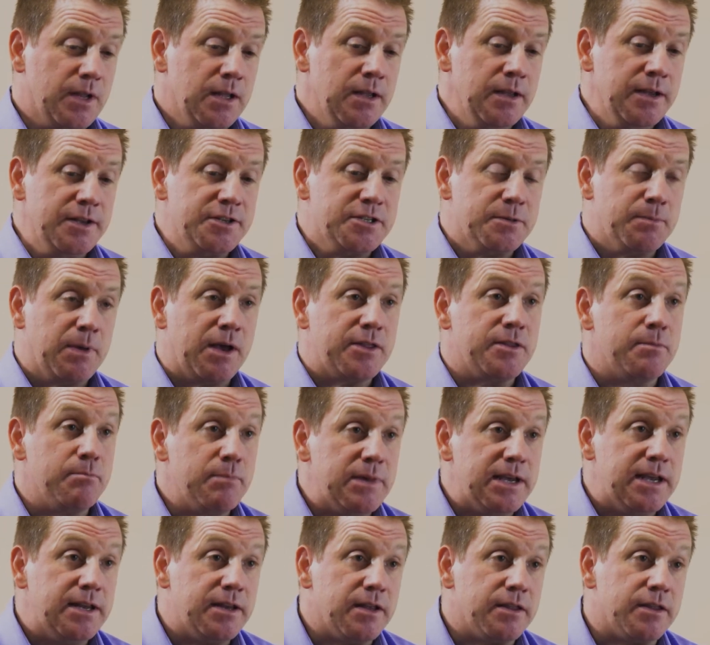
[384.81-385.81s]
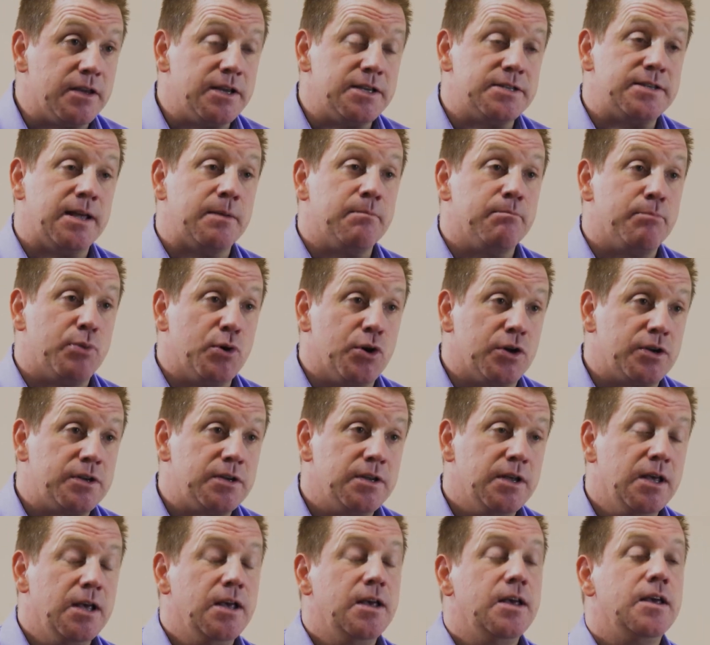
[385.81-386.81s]
It's about the media that is then booked
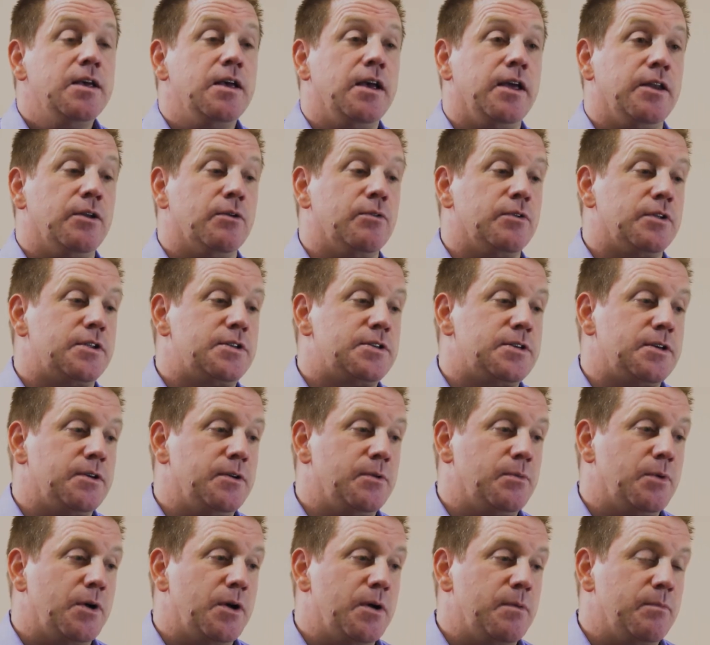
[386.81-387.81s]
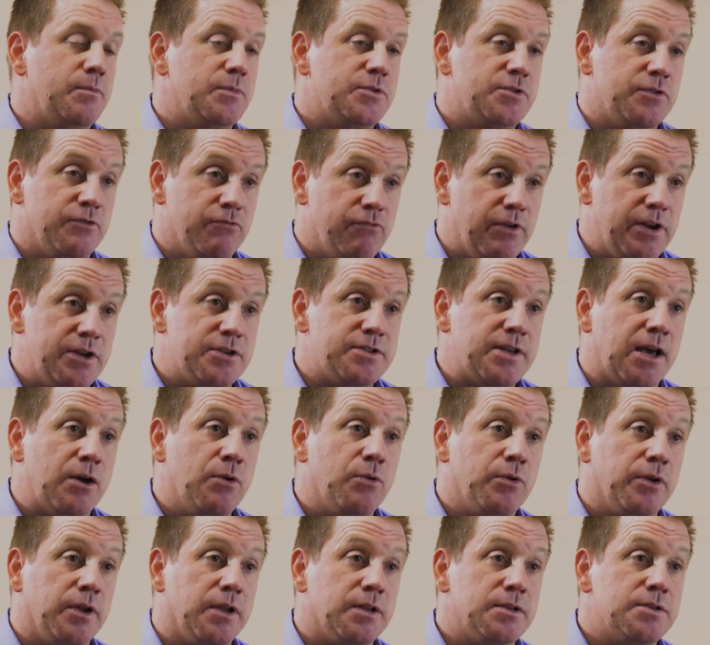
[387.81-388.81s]
in order to reach that
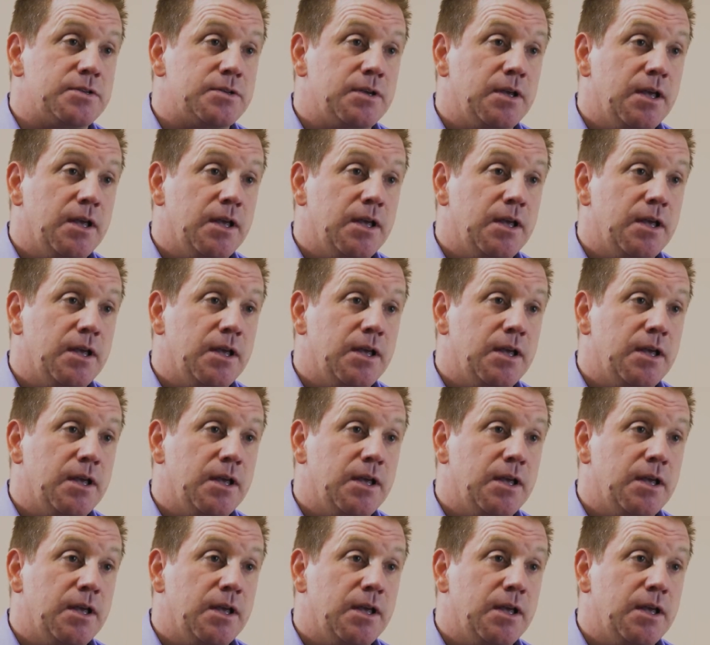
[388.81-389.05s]
audience.